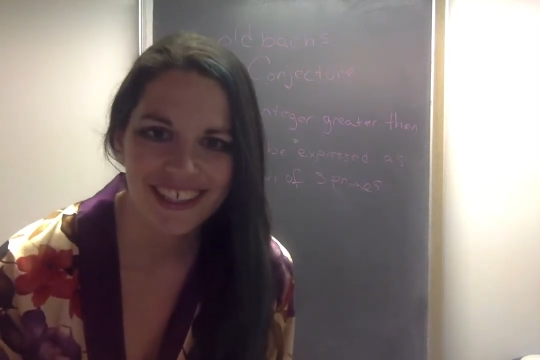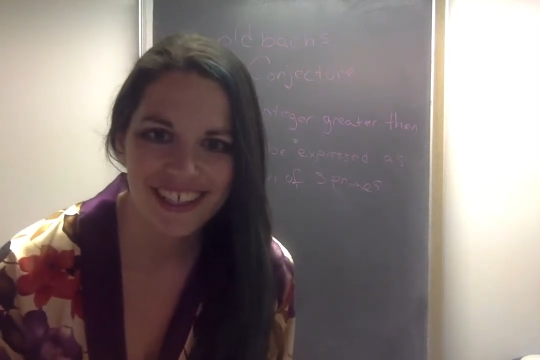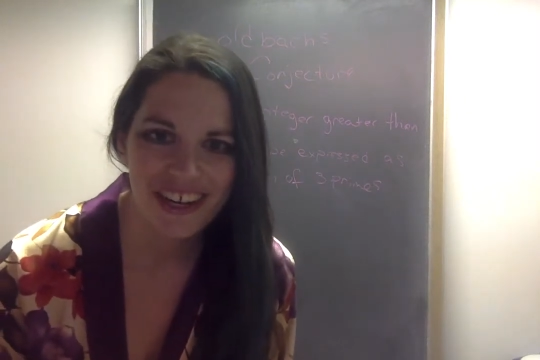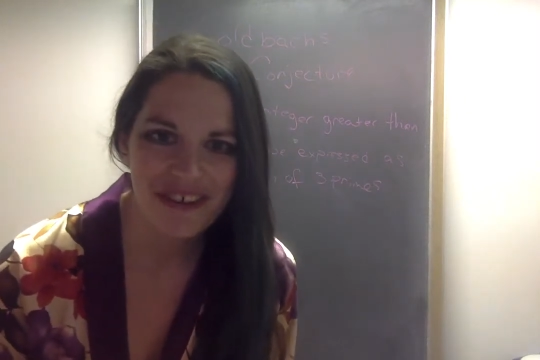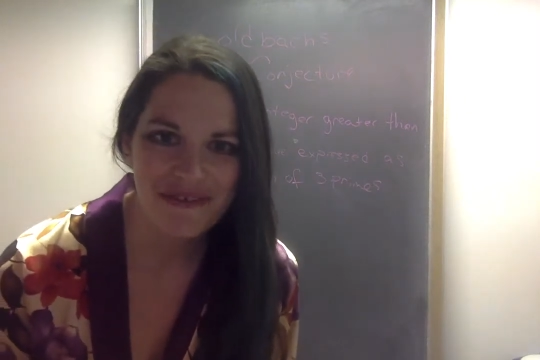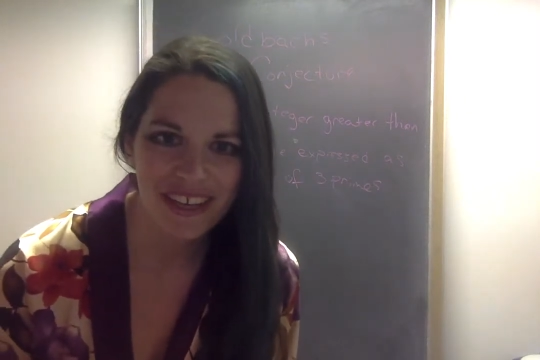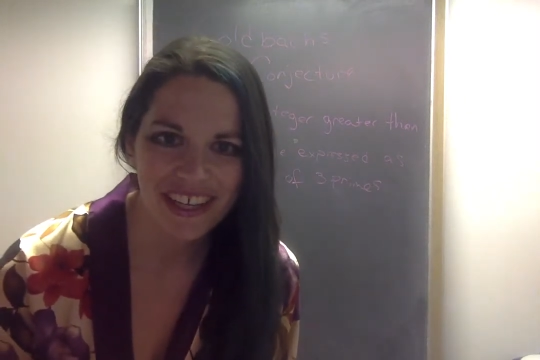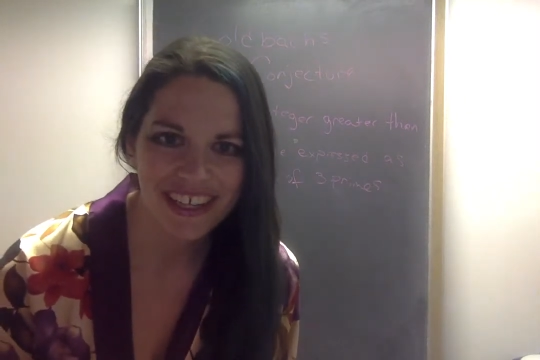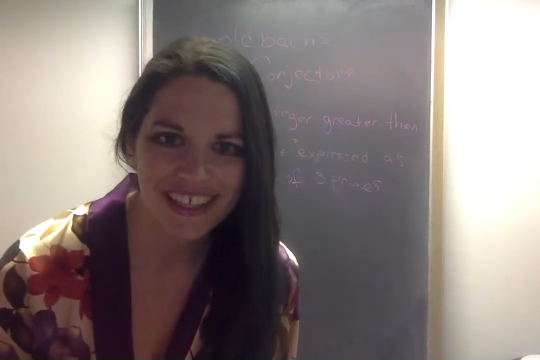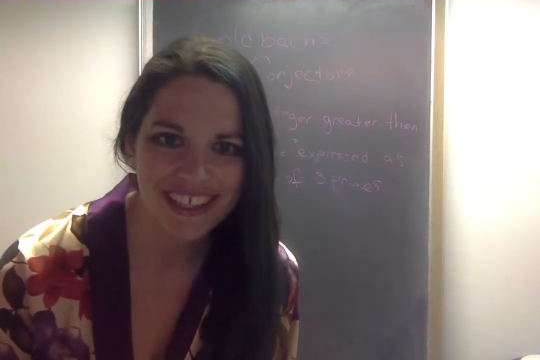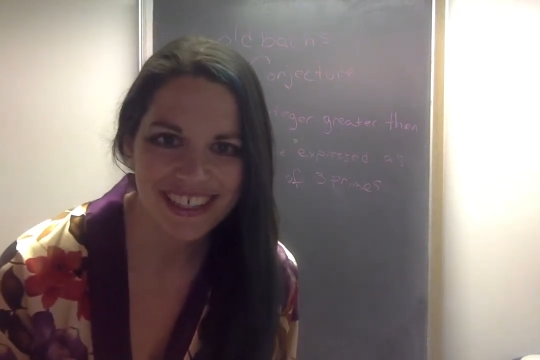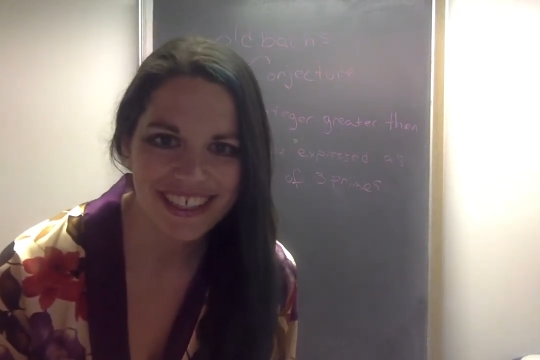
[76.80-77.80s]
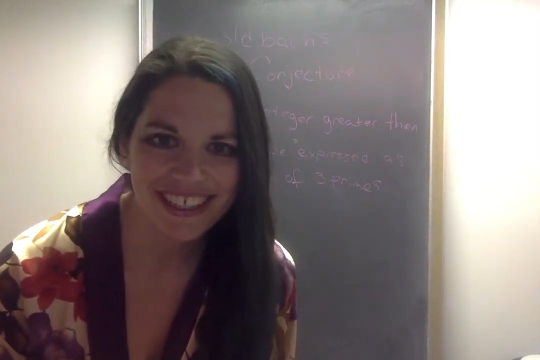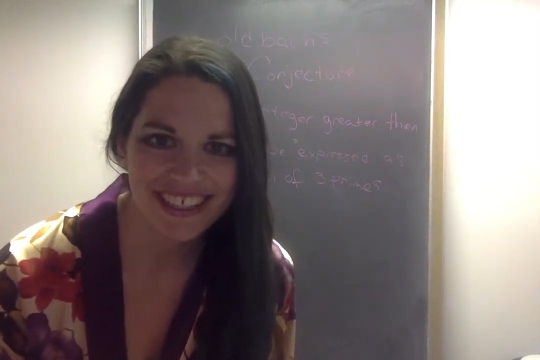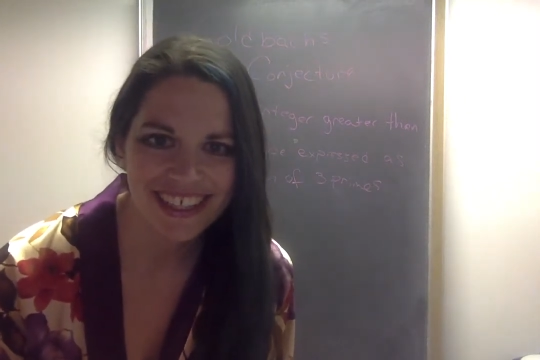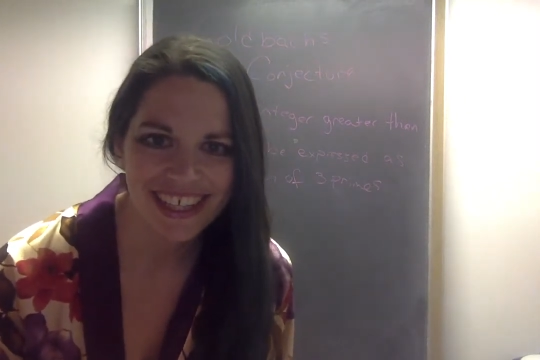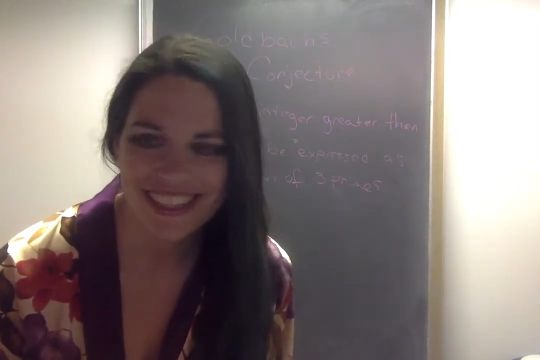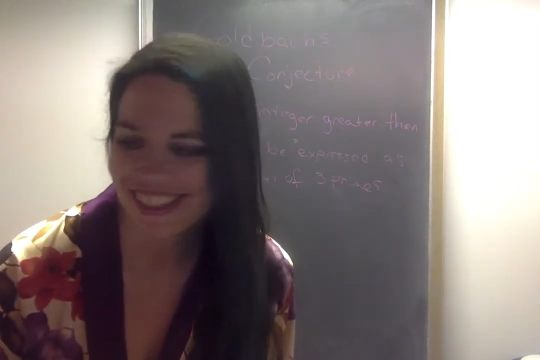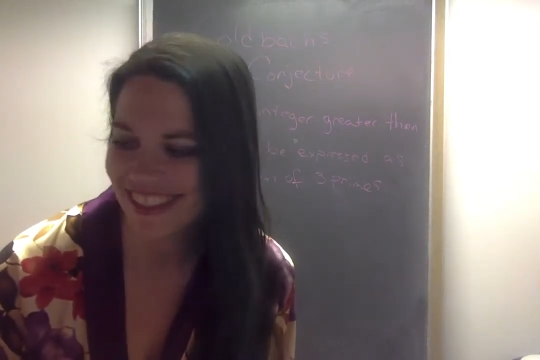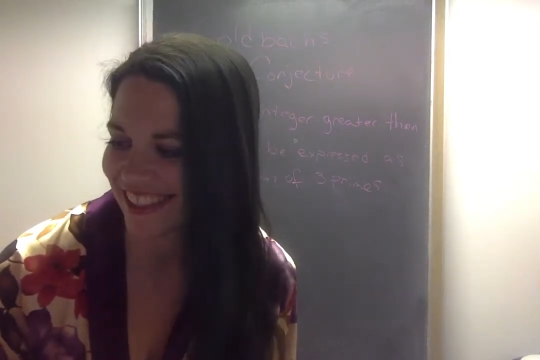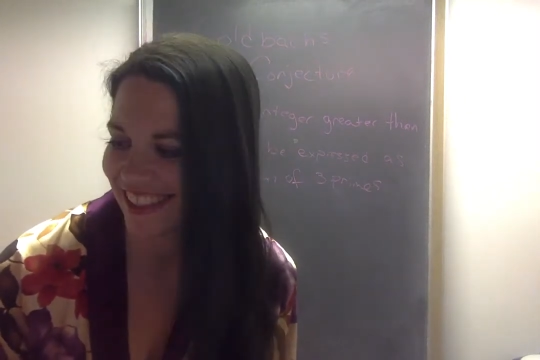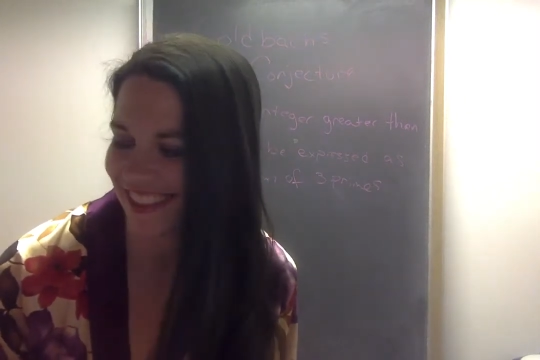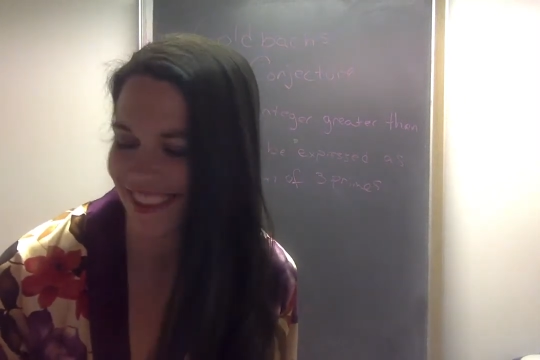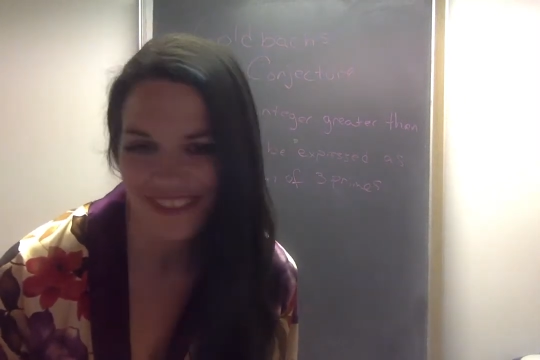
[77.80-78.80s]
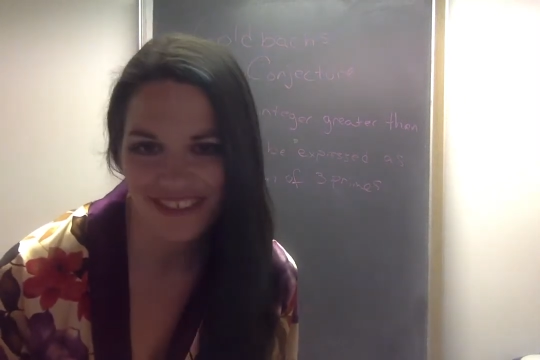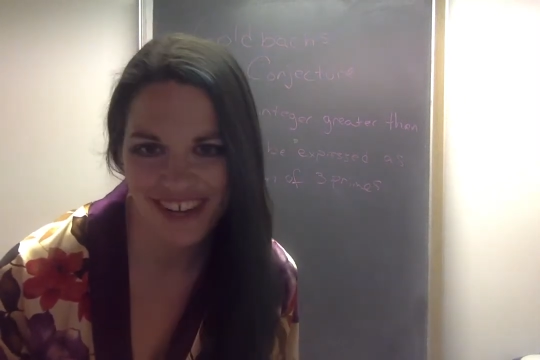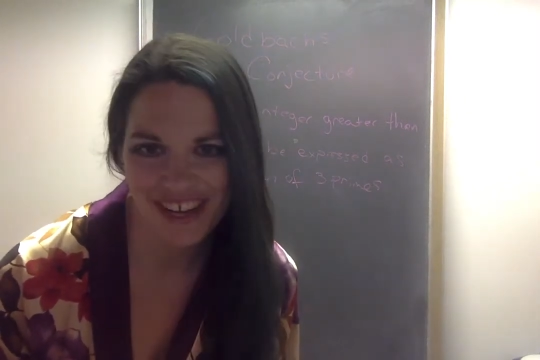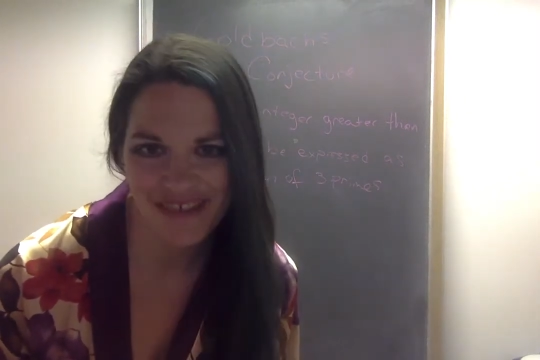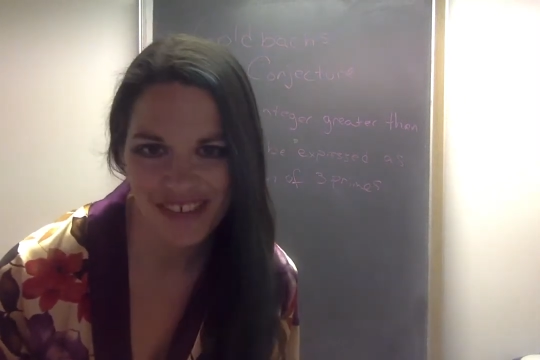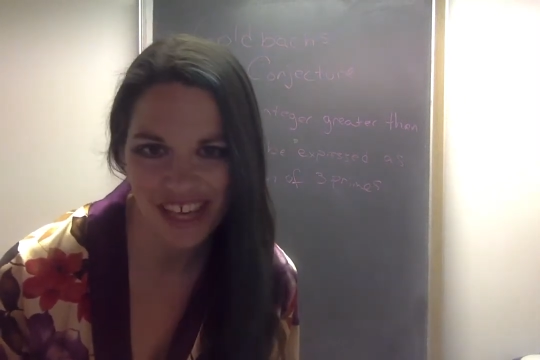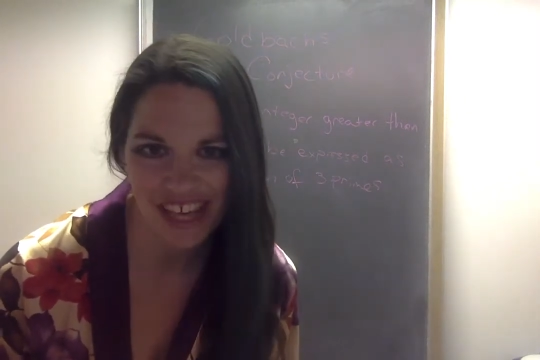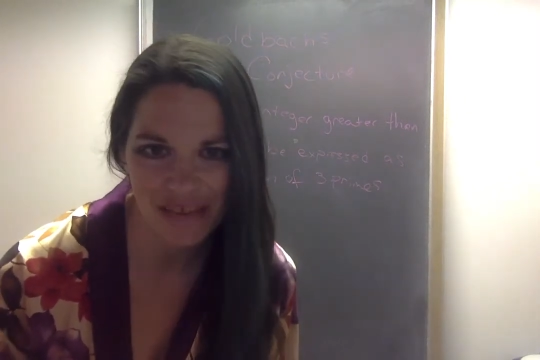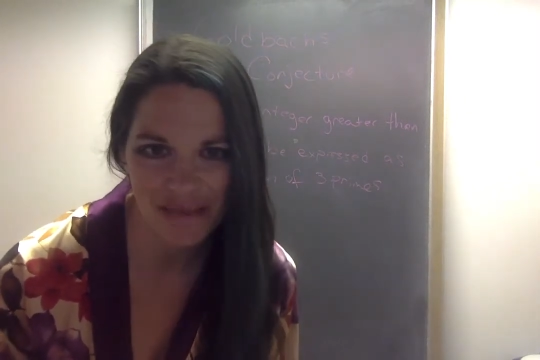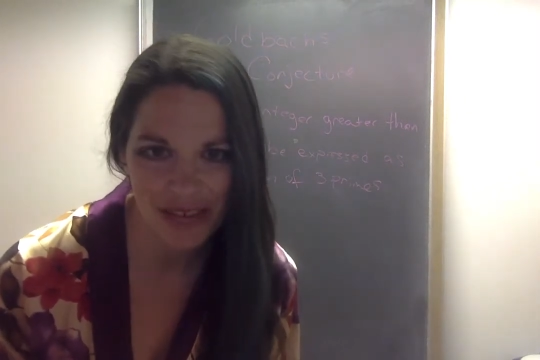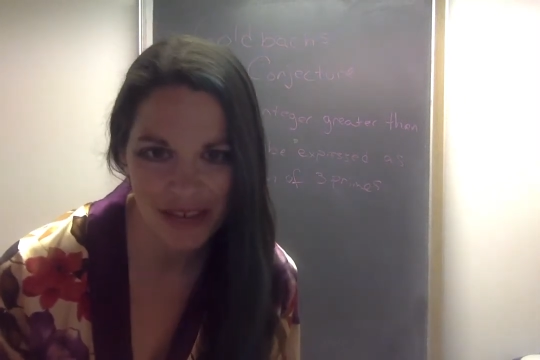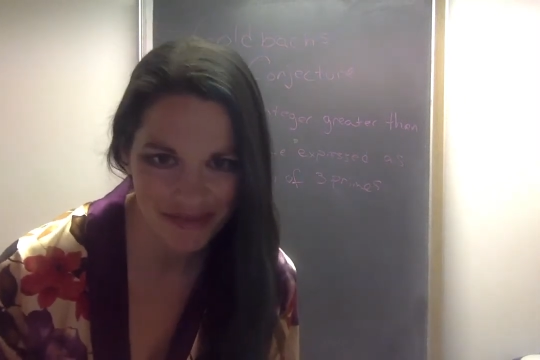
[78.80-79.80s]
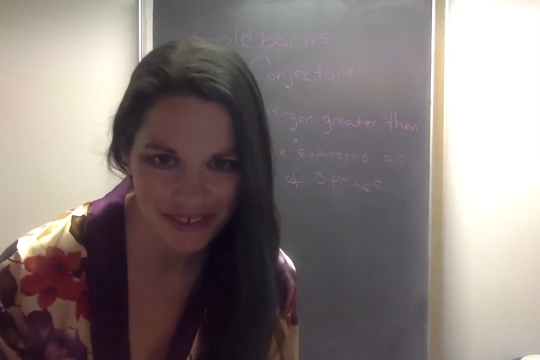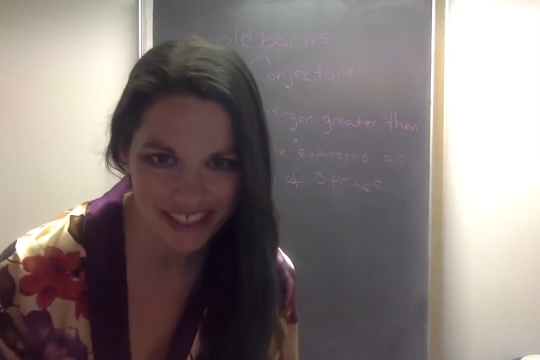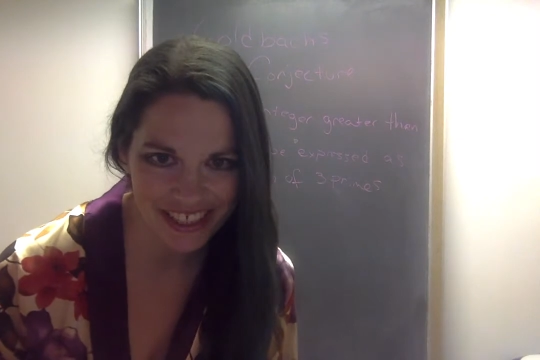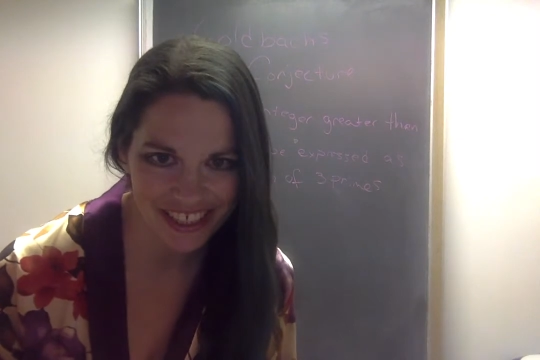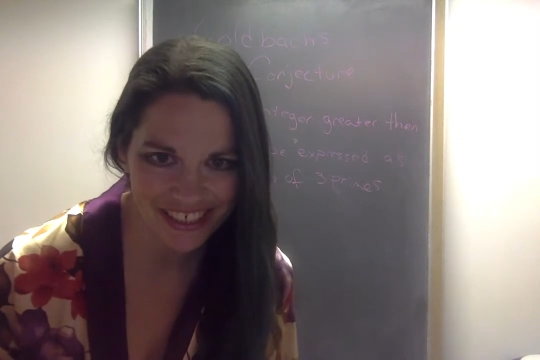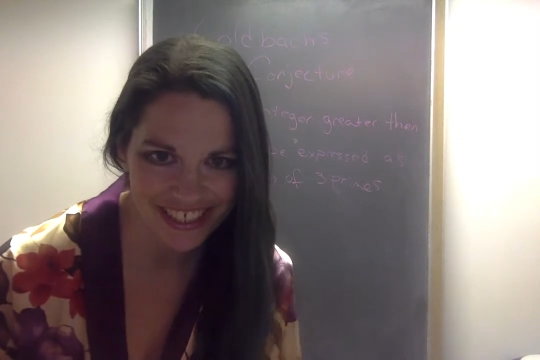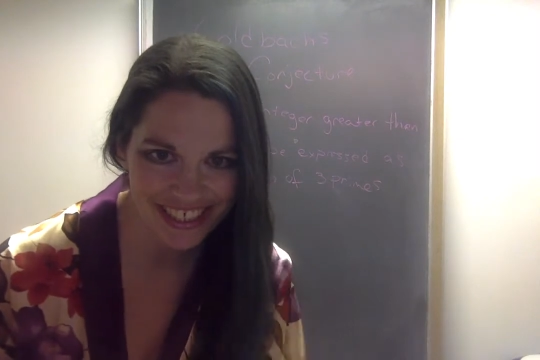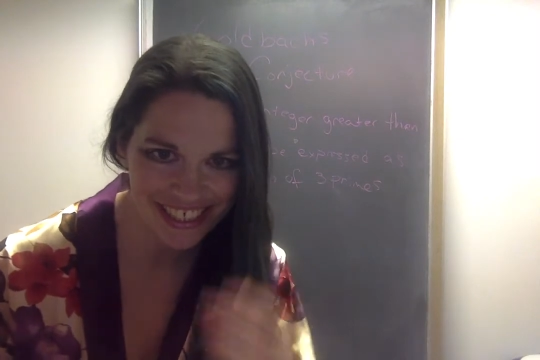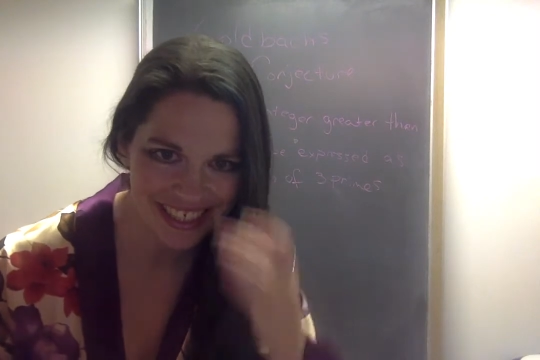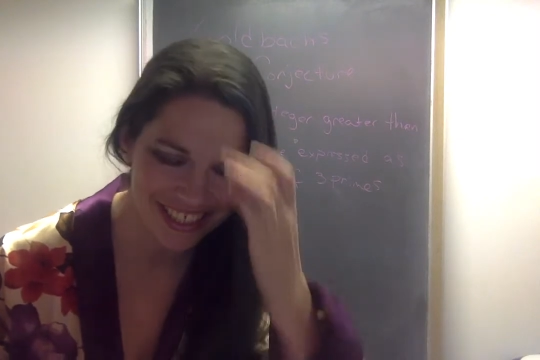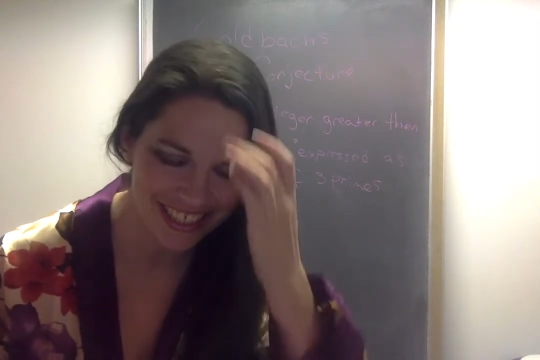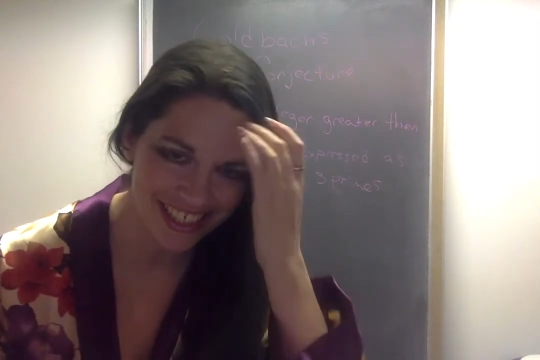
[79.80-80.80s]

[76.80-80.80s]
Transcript: go figure, that's why I became a number theorist.